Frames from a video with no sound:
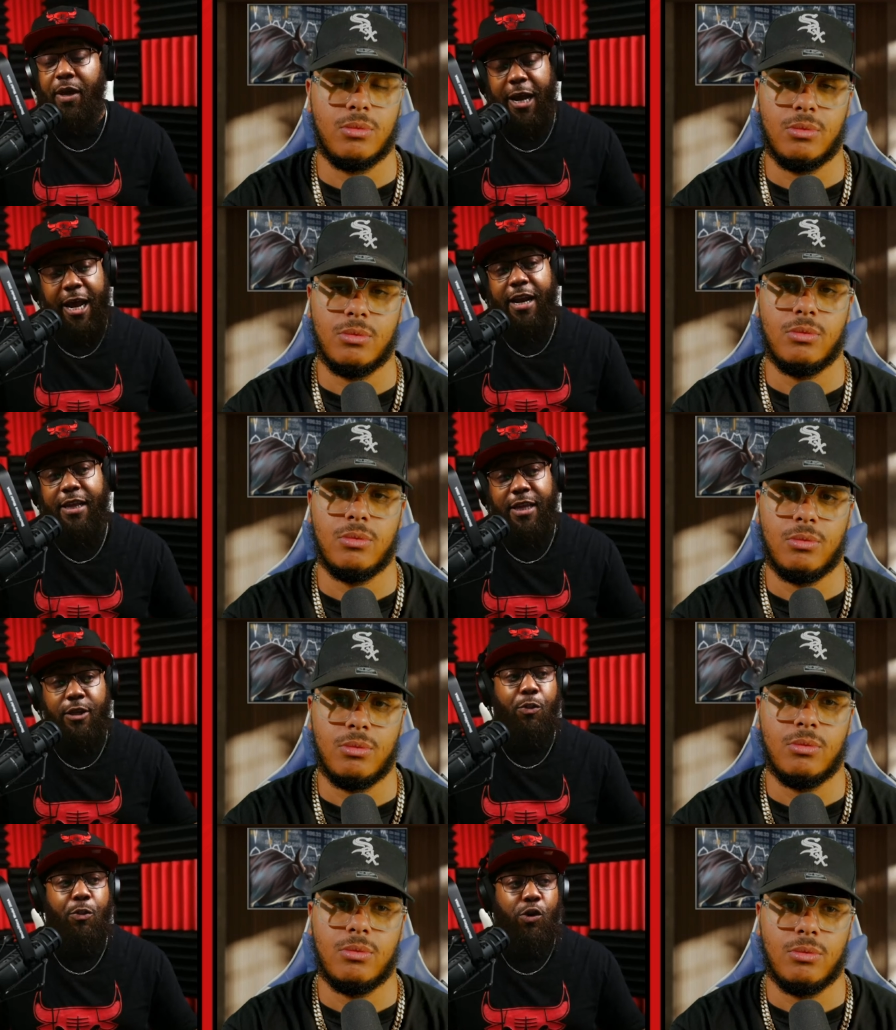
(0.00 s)
Speaker 1: And I think the
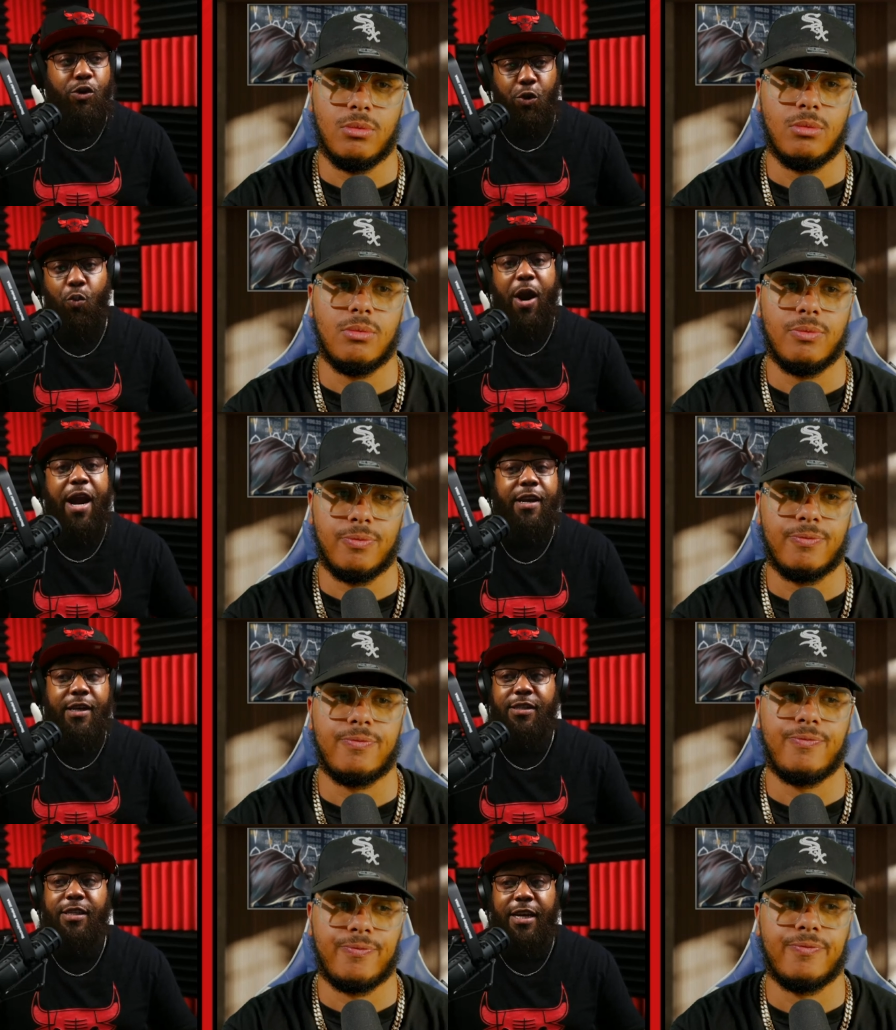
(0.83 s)
Bulls are waiting and
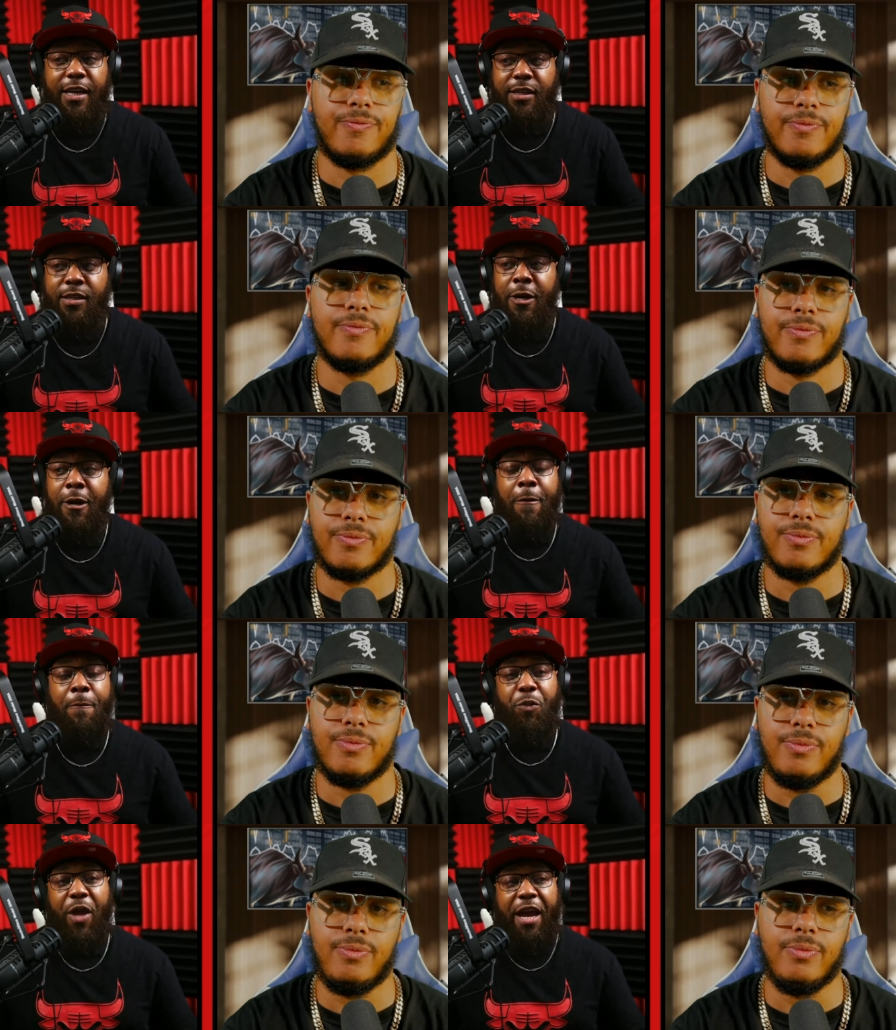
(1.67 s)
seeing is
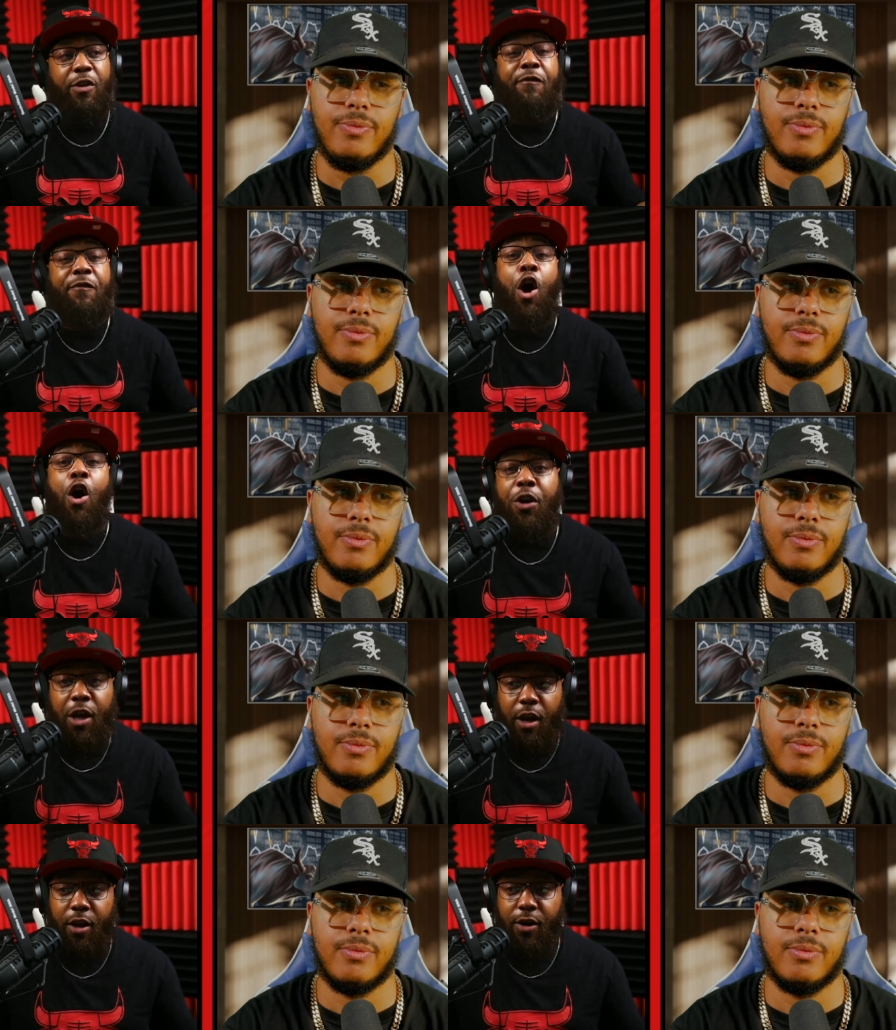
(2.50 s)
like they've gone
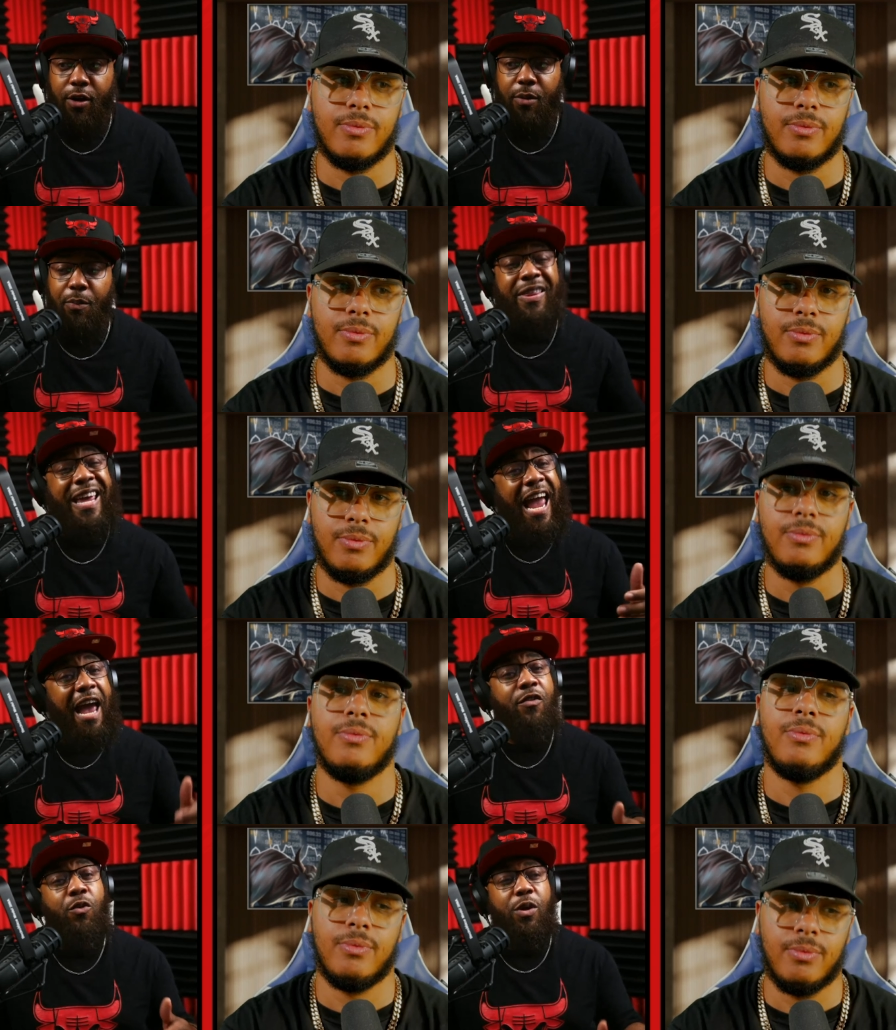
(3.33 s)
younger but they
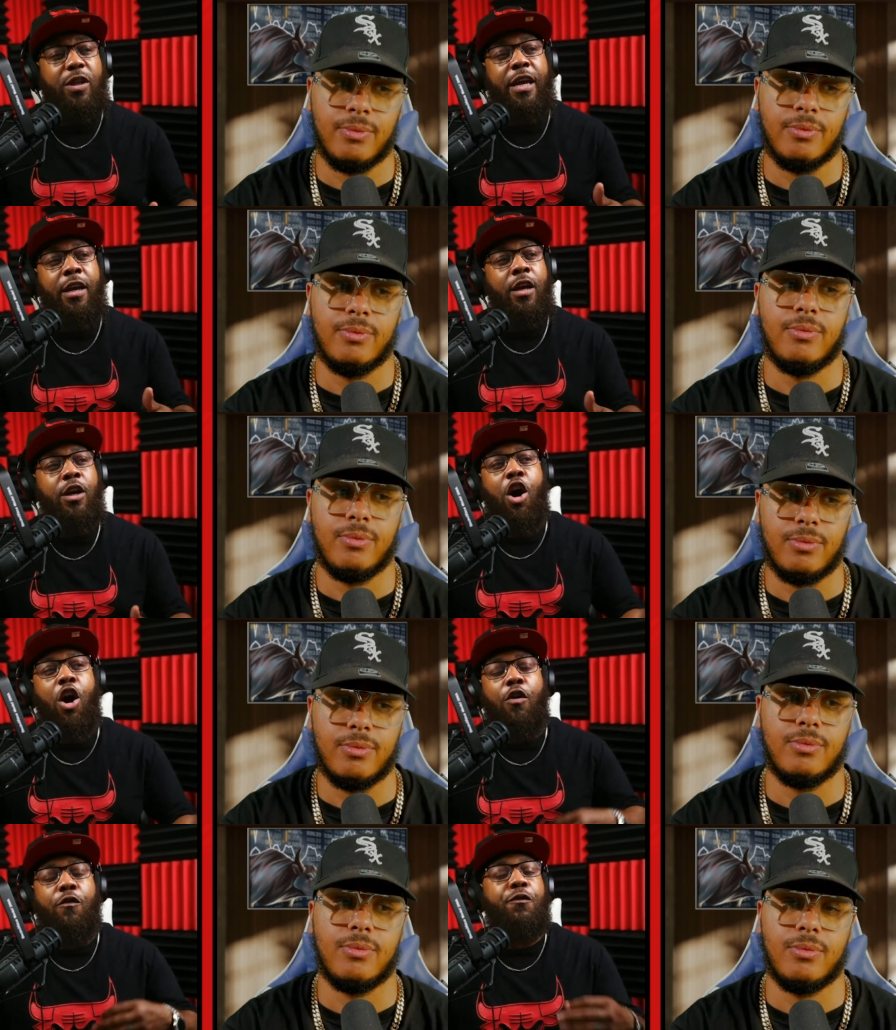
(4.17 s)
haven't really
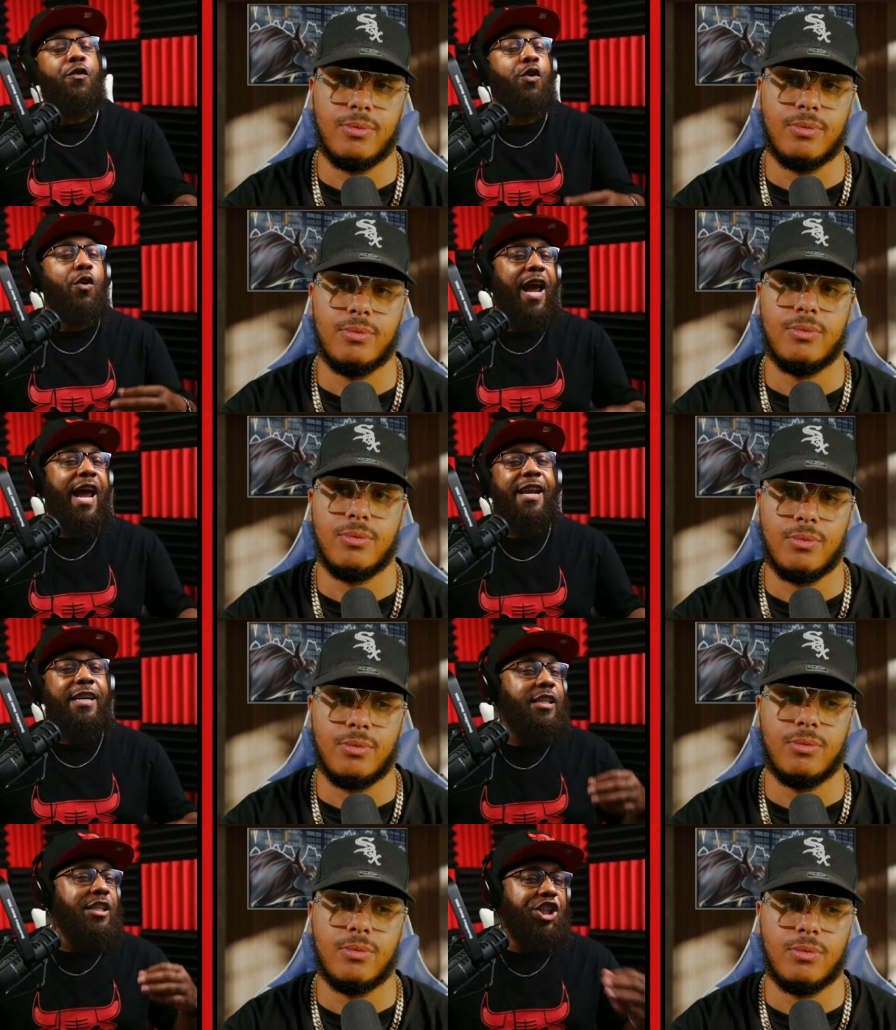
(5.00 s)
gone full head
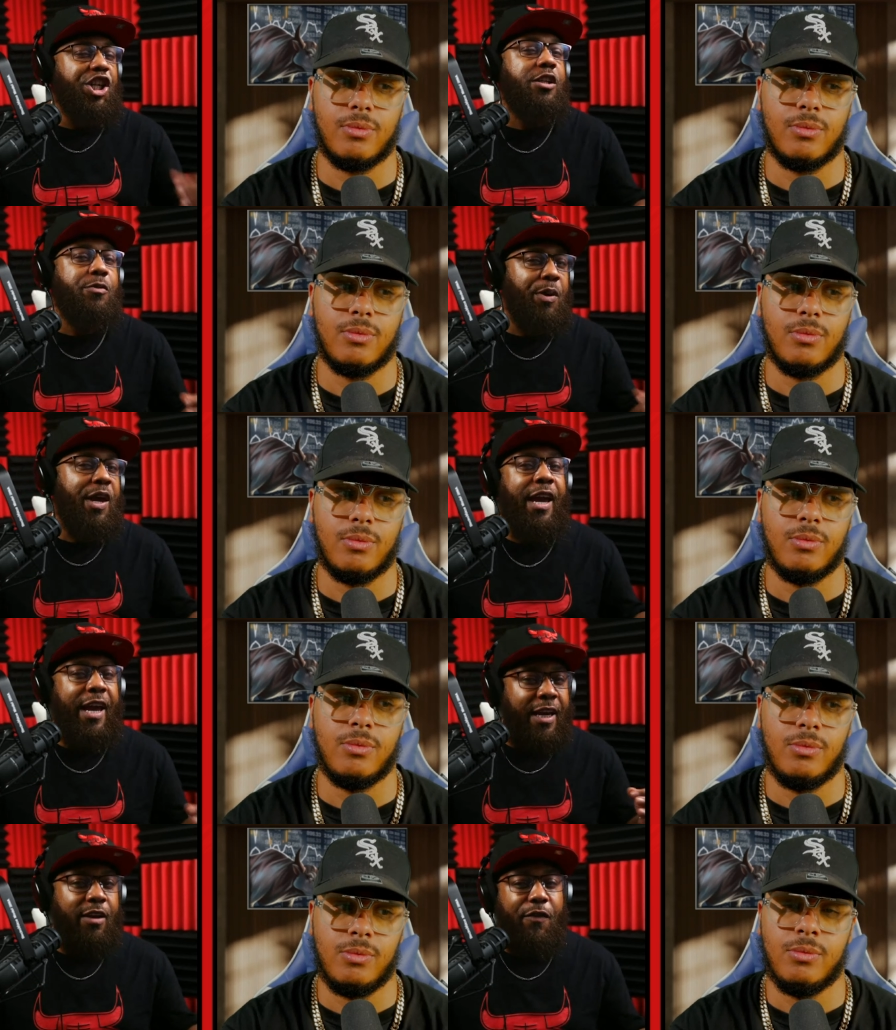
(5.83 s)
into just being
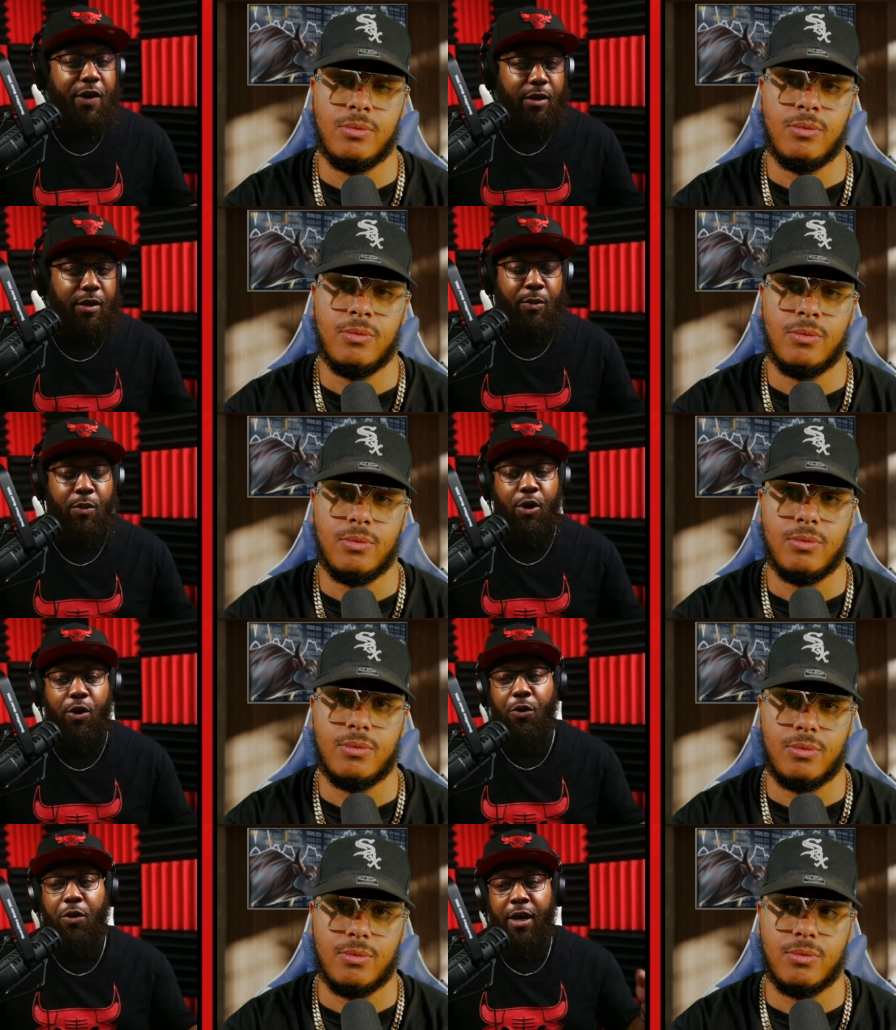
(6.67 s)
in development
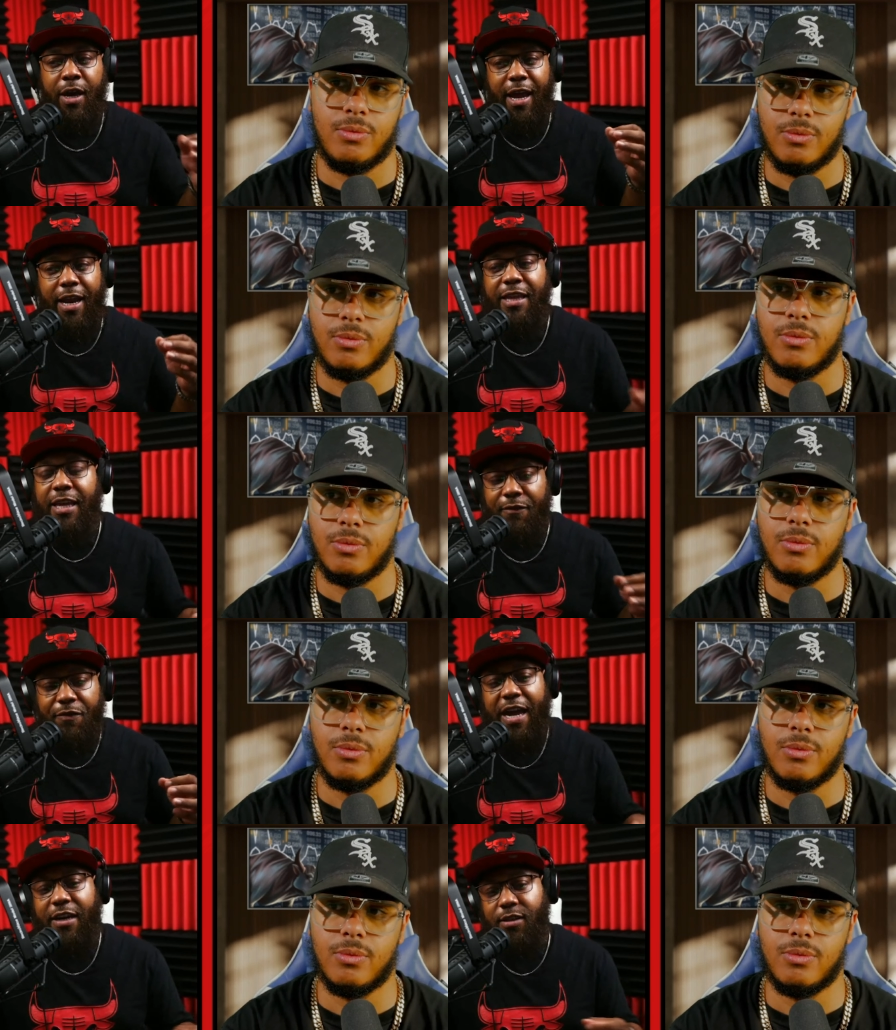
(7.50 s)
mode. And I think if that's the